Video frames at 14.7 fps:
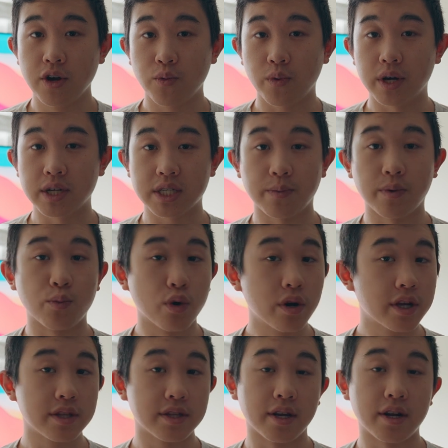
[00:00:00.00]
where someone
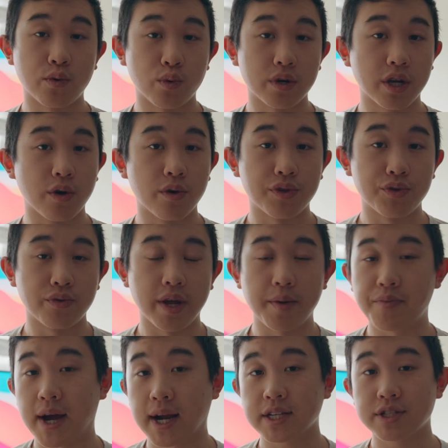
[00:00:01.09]
working there would go through a
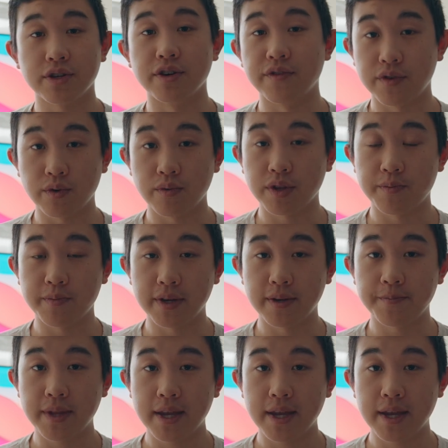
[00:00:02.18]
practice interview with me,